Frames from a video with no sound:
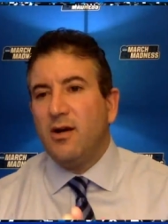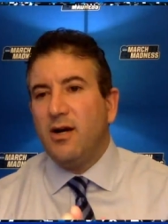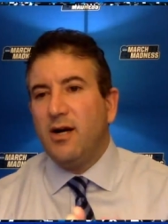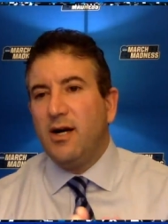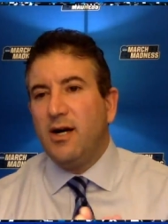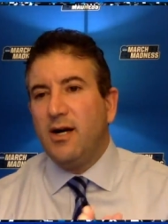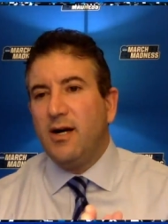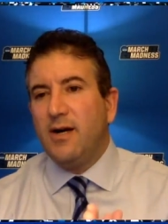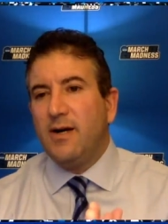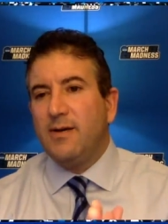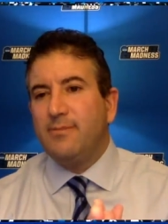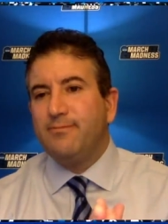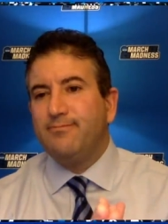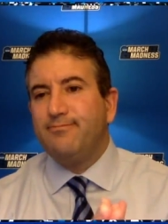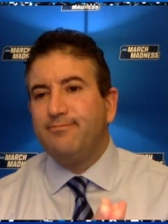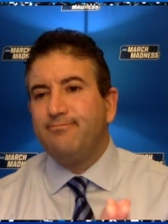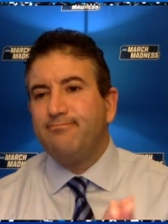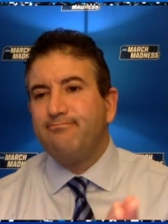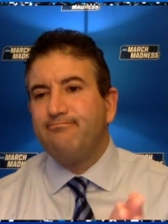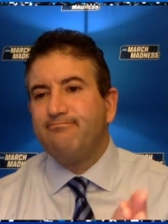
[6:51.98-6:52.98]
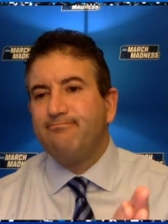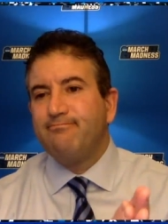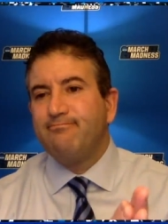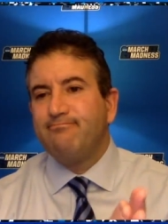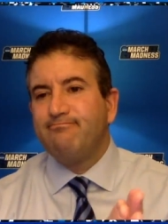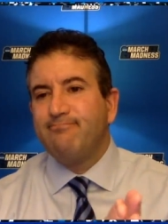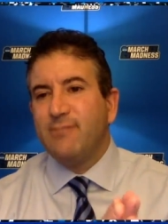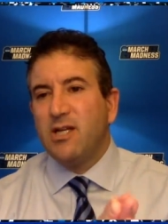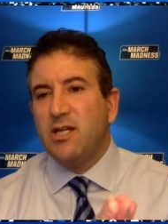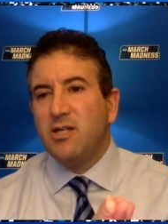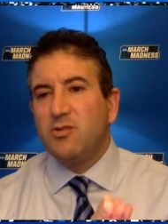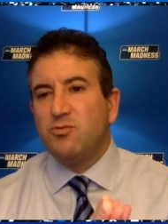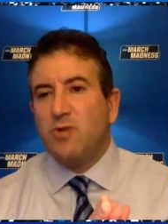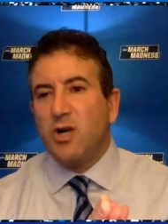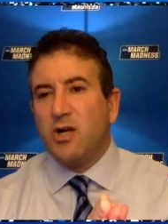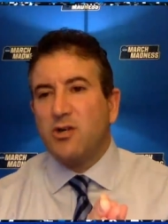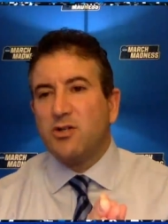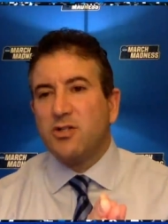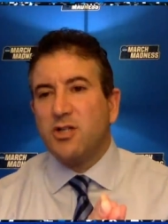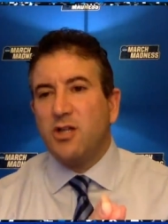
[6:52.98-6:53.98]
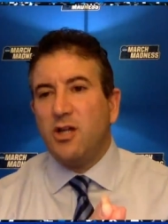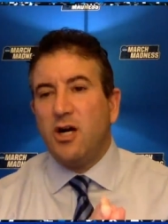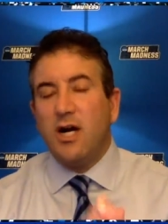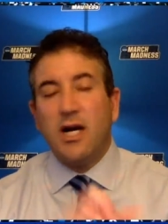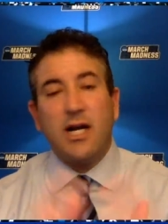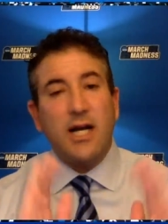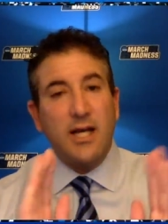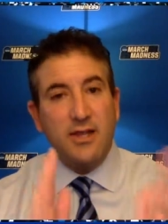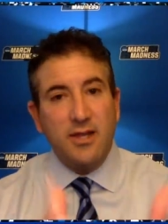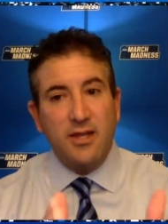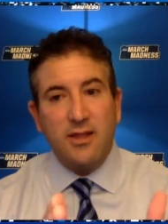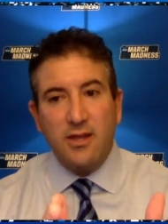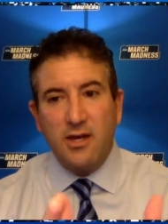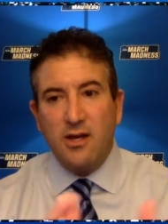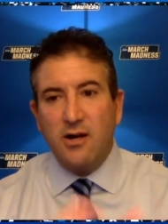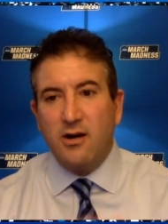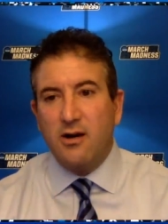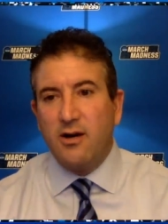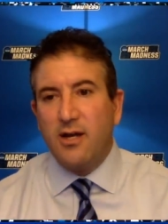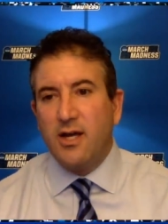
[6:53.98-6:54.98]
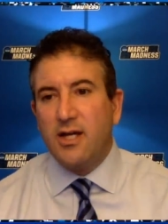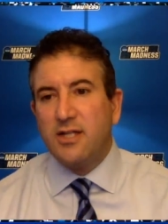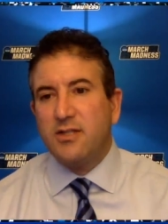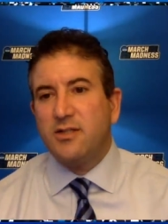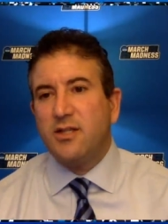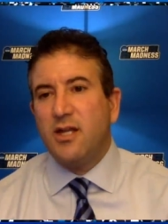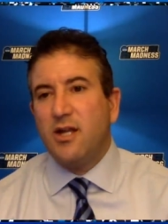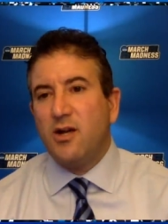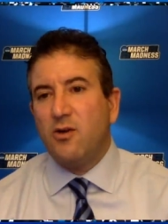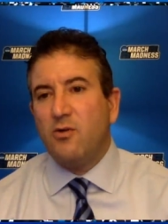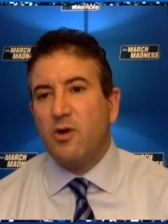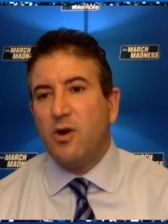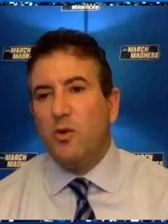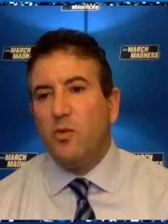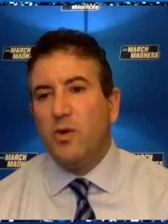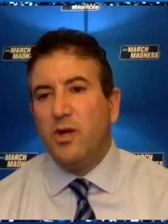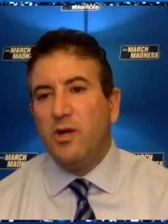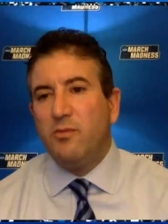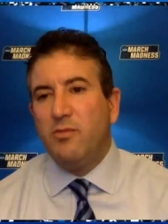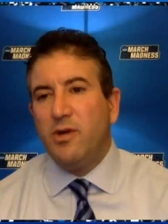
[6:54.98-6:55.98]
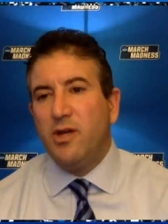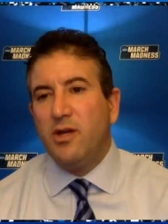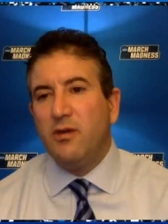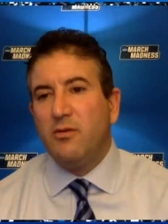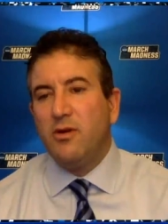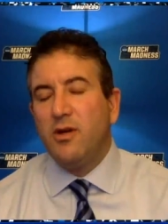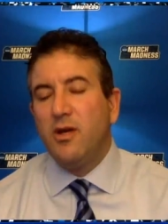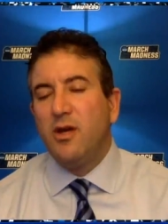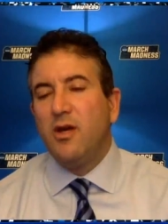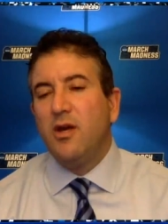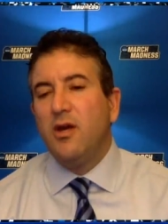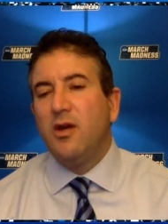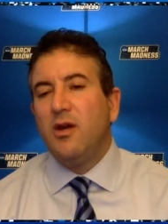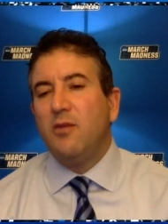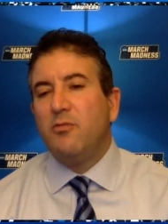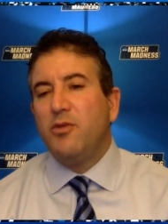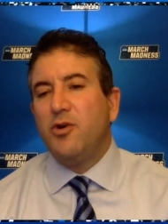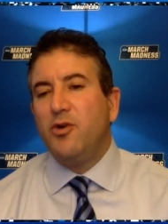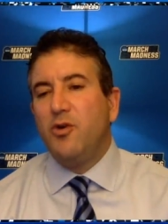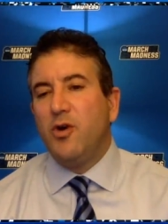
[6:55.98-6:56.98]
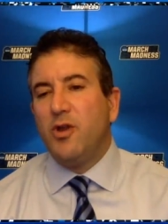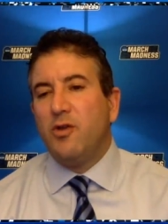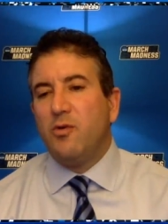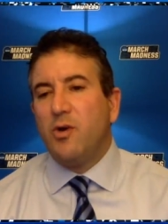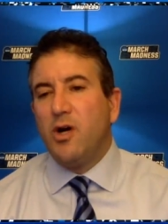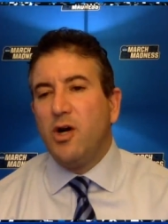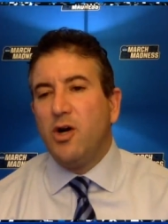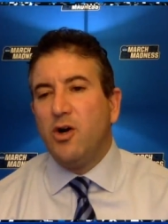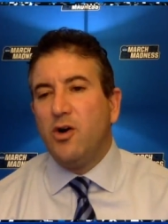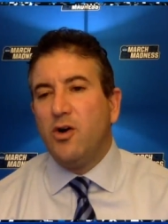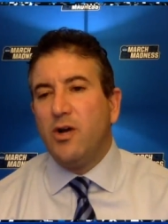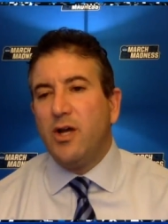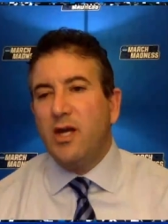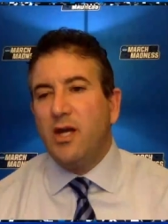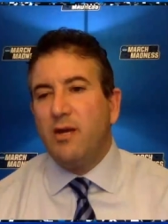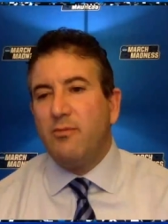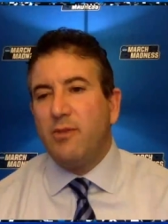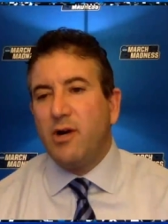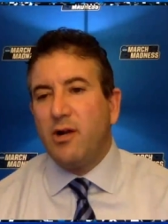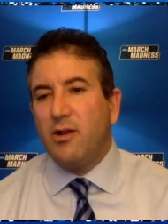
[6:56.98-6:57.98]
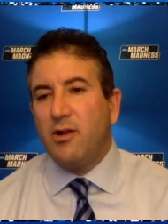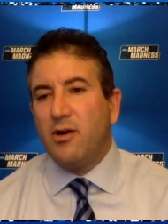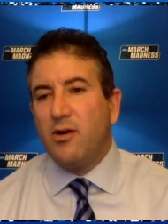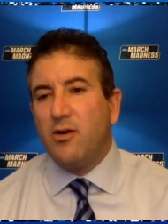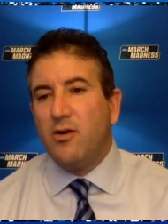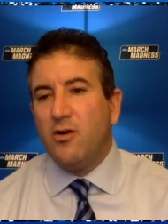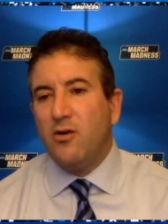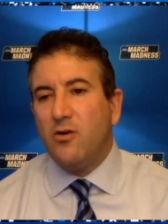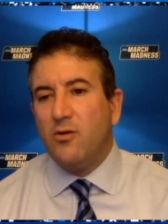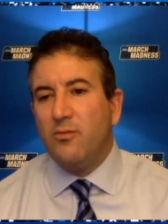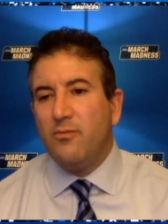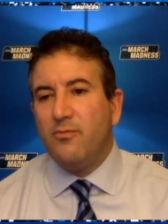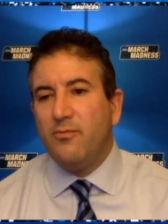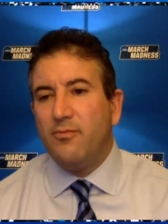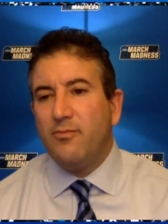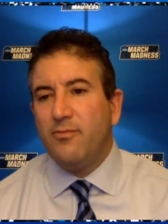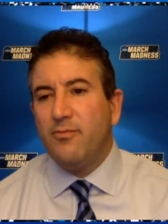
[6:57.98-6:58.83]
Um, is Rutgers a lock? I think they are. Yes, they had a great week beating Purdue on the road and Maryland at home.